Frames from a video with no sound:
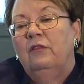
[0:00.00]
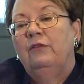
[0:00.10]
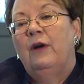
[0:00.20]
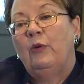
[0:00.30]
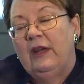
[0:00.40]

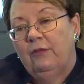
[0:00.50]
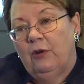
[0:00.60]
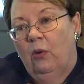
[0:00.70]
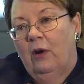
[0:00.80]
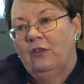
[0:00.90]
Voting, of
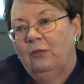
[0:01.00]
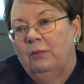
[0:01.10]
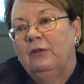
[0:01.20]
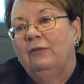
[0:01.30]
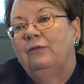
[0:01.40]
course,
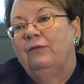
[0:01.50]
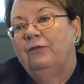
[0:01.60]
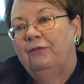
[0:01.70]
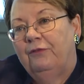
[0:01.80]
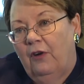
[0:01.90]
but
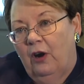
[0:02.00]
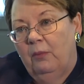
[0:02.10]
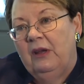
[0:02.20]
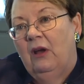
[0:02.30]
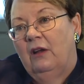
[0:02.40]
far
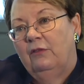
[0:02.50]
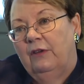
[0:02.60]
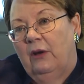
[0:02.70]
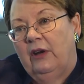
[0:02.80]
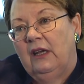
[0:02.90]
beyond
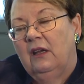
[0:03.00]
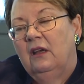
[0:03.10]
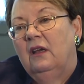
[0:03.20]
voting.